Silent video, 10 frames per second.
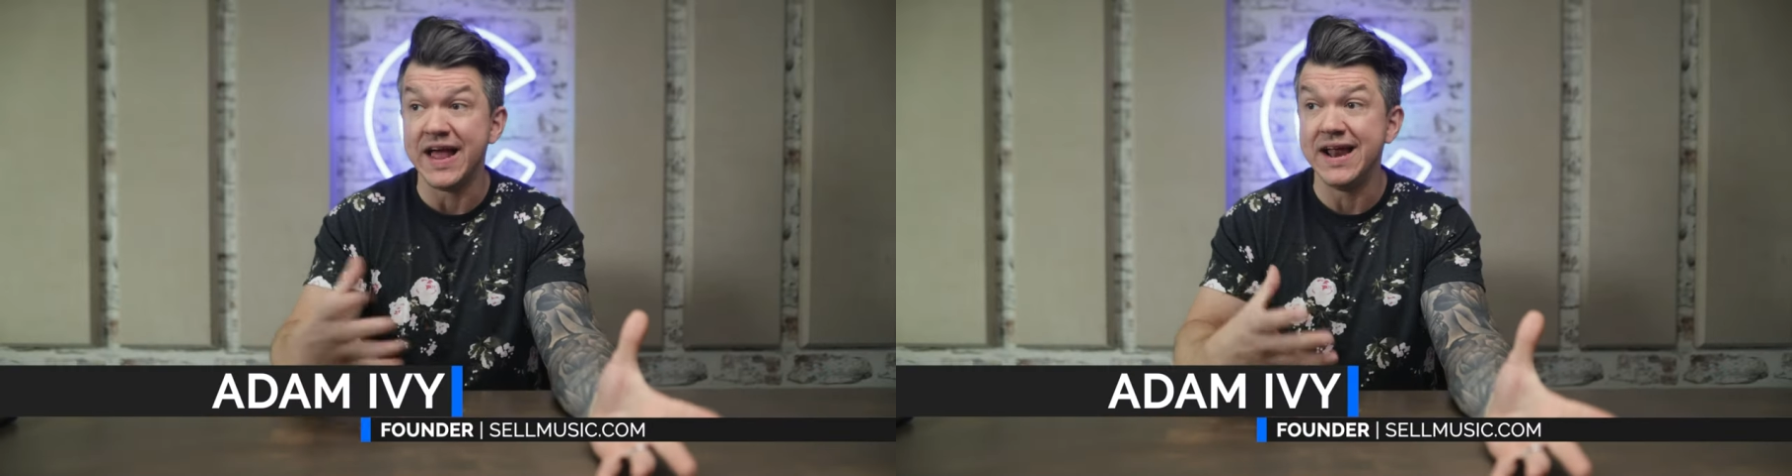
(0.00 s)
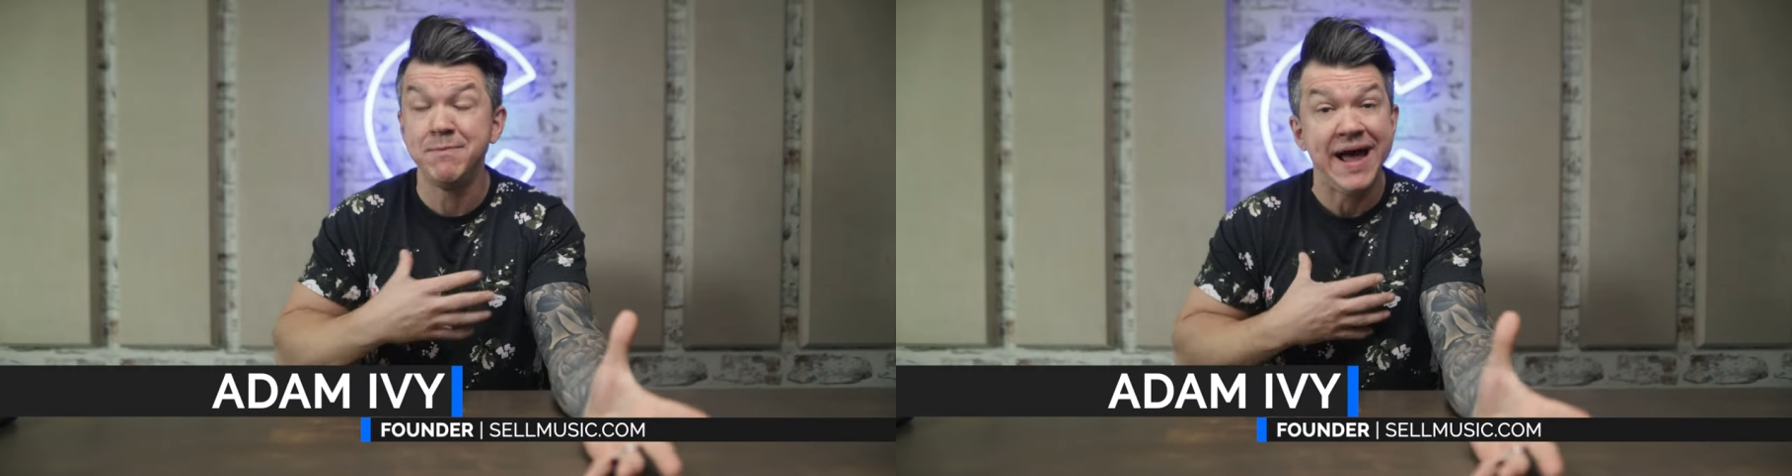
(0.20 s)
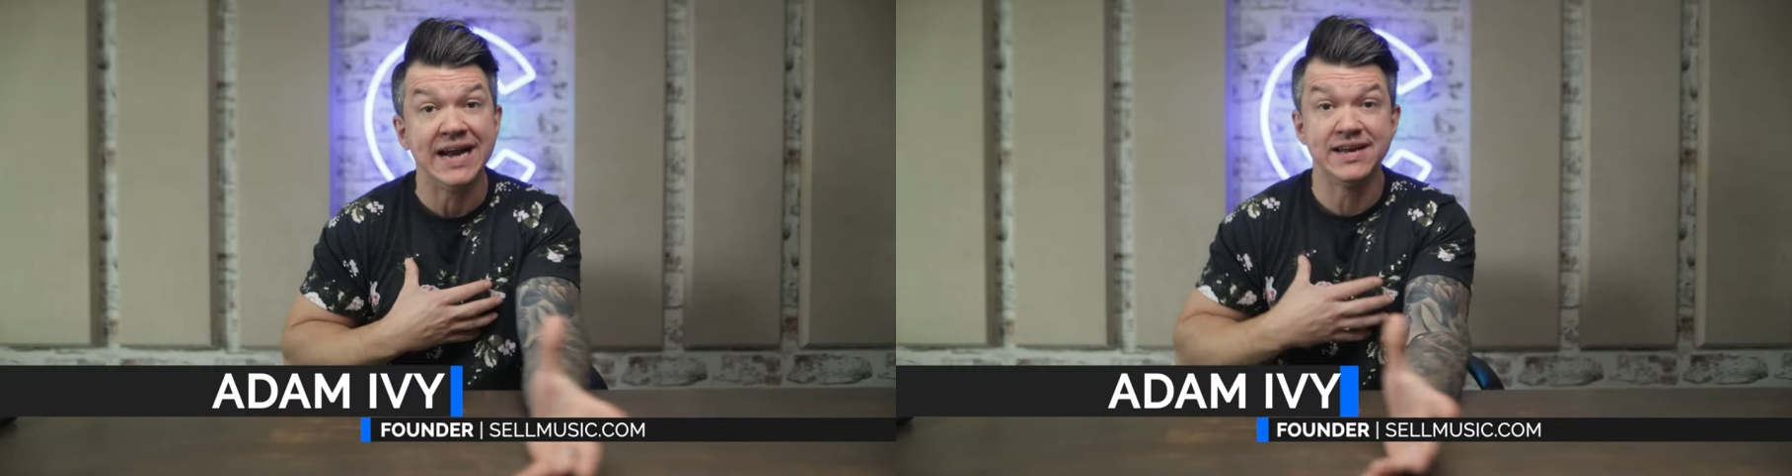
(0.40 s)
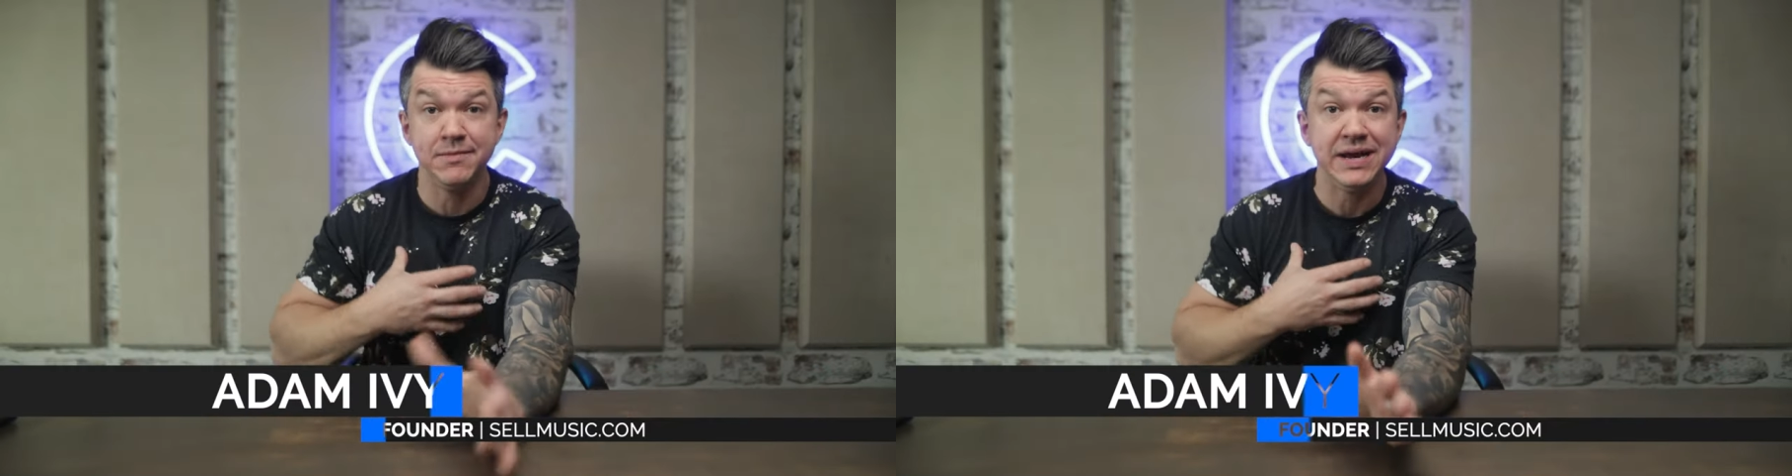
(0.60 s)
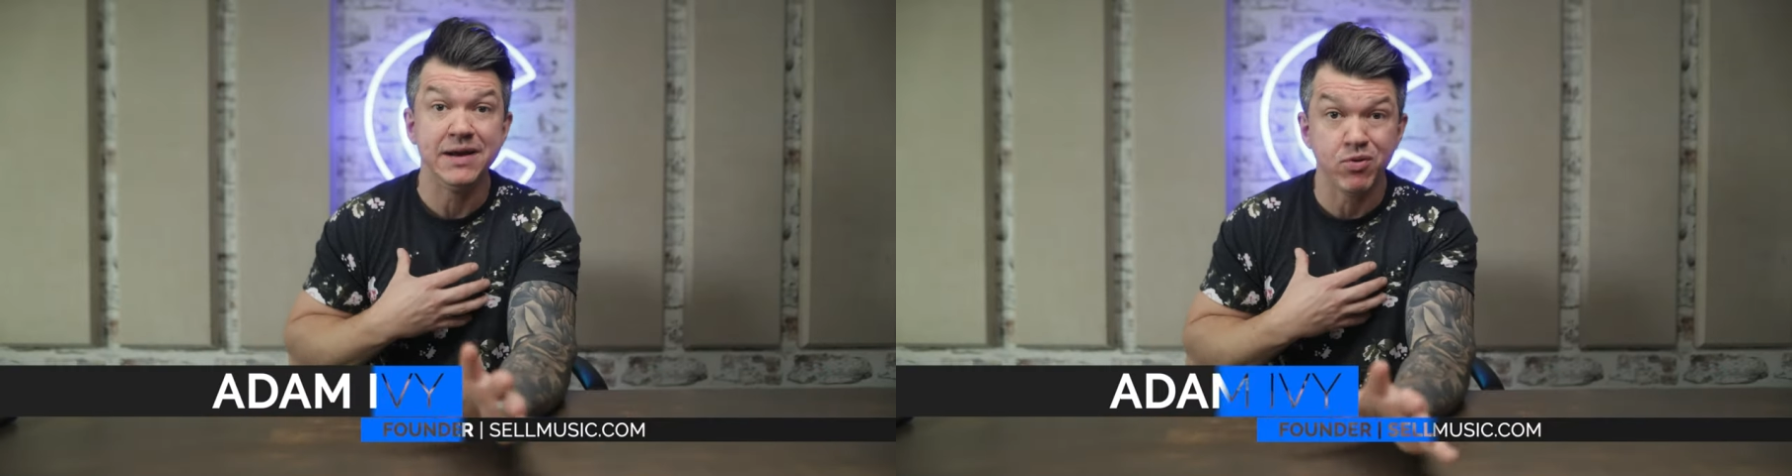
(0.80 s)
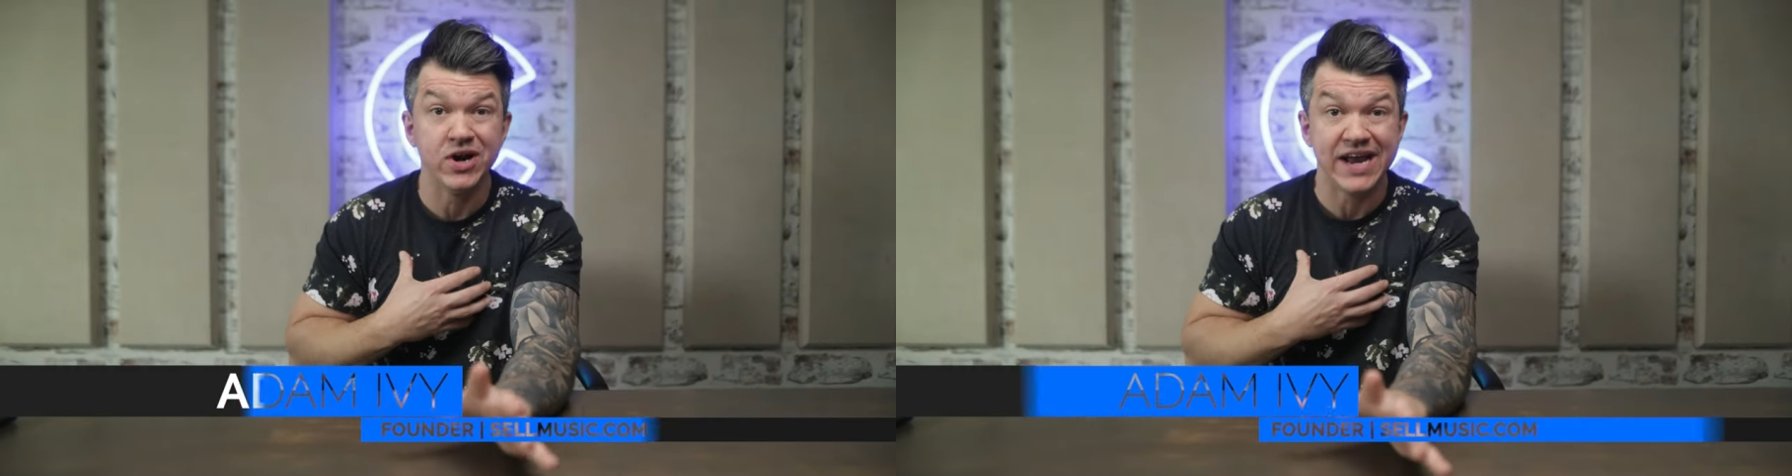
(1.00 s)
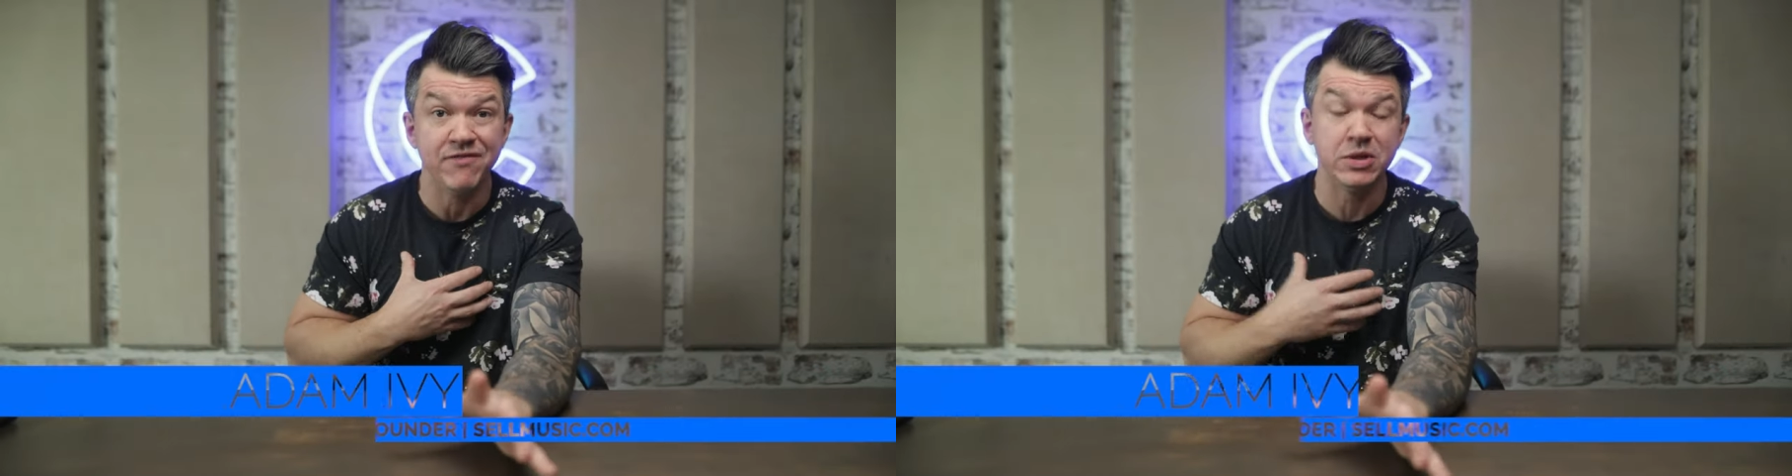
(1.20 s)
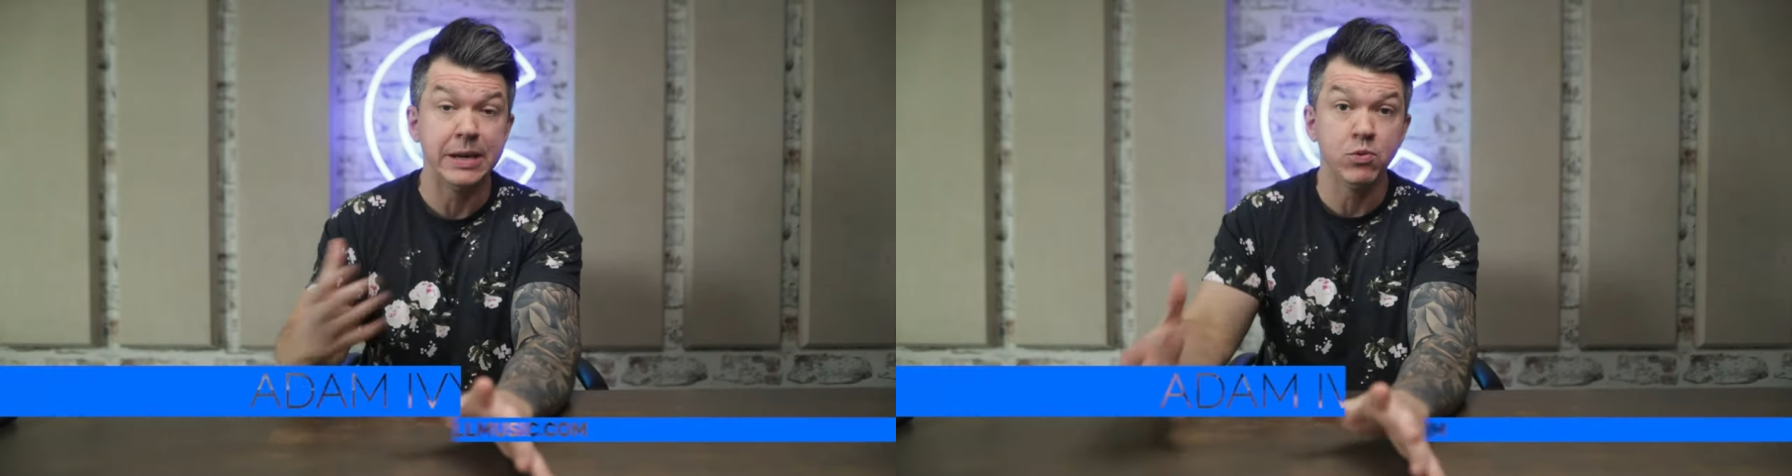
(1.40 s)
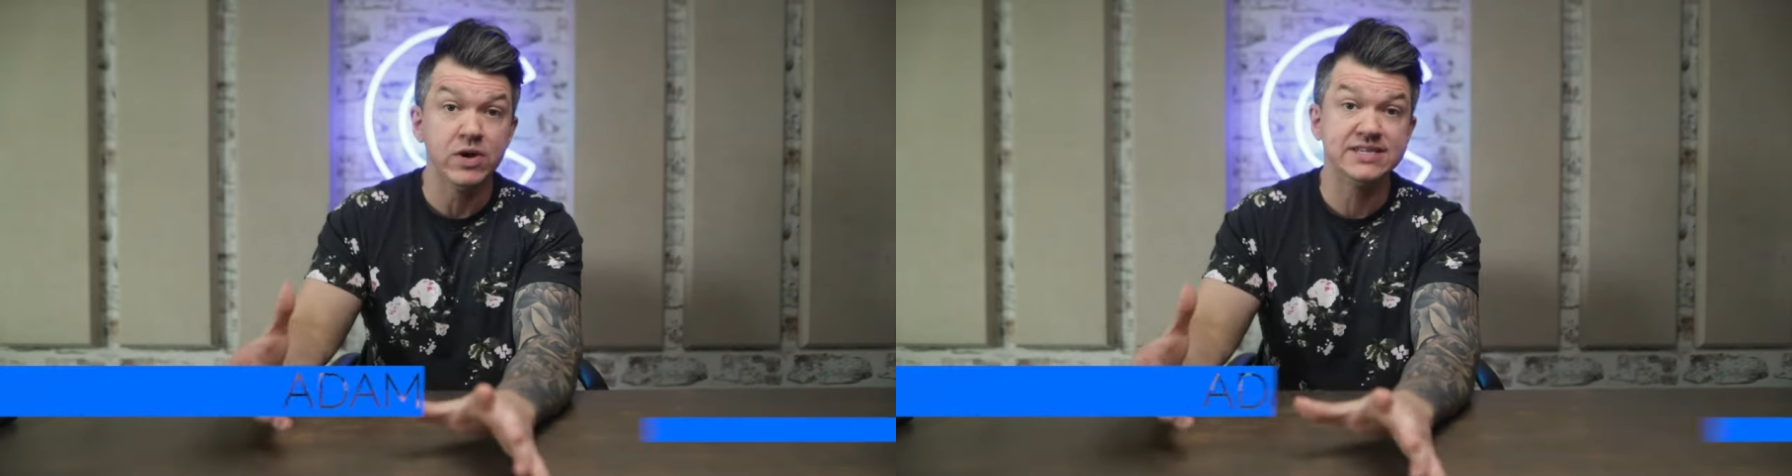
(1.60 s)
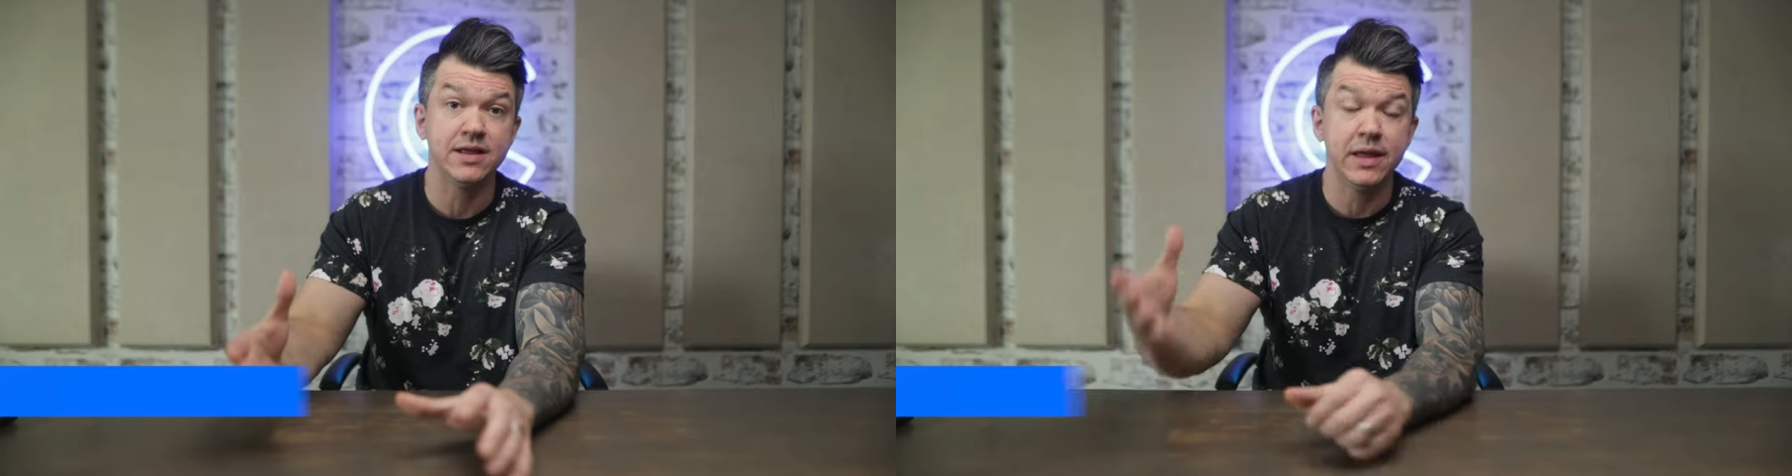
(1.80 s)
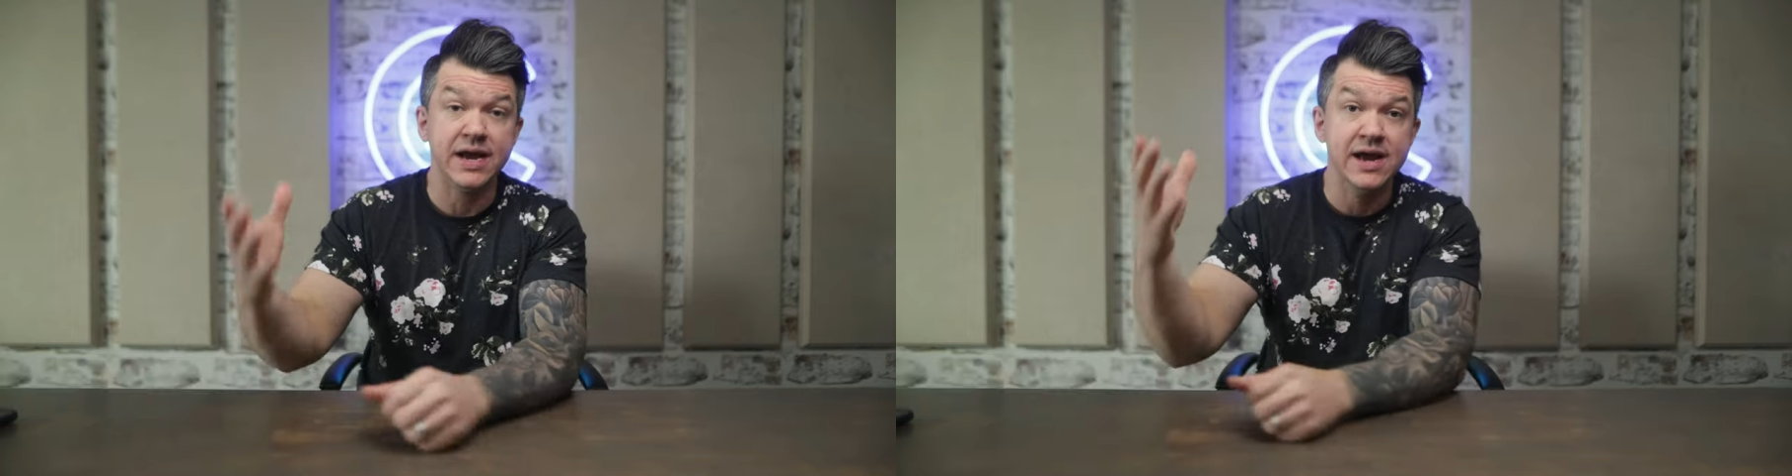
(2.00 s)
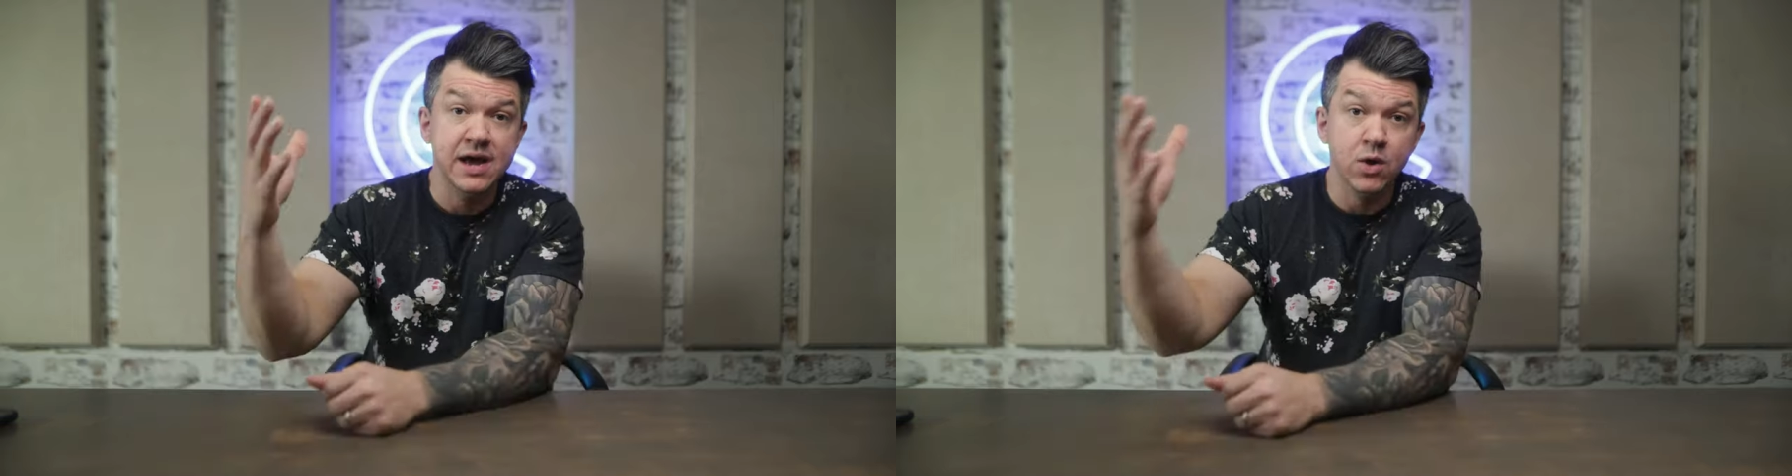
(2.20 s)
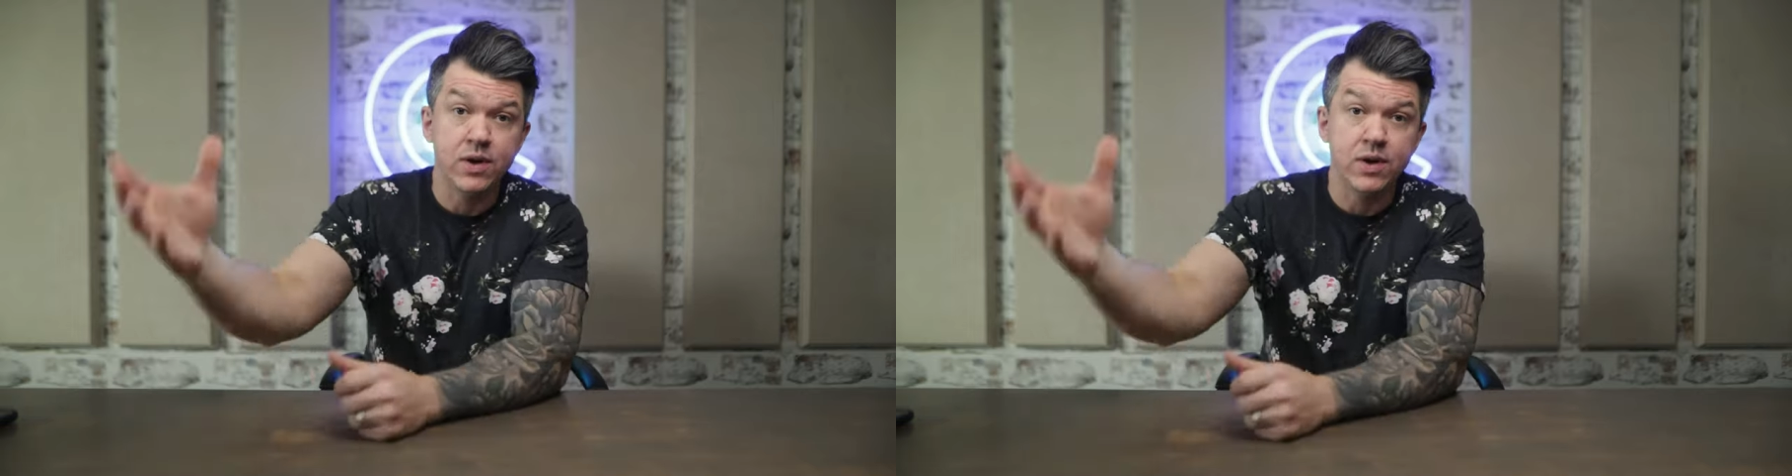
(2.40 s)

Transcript: that impacted me pretty heavily recently.